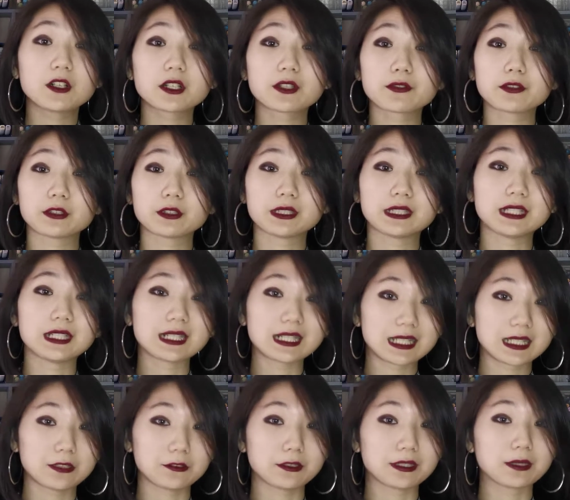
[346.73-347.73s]
or if you're that
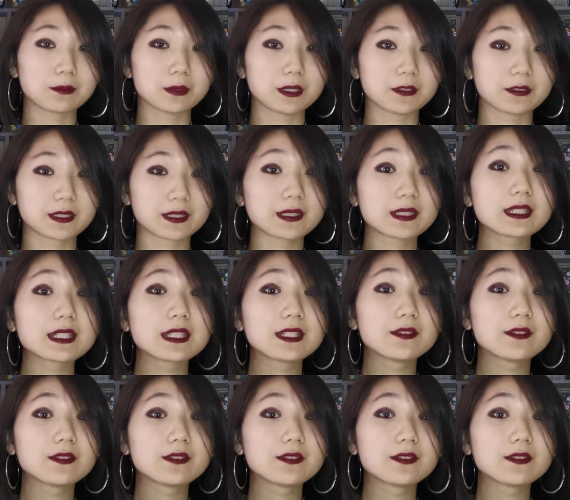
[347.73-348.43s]
serious about it,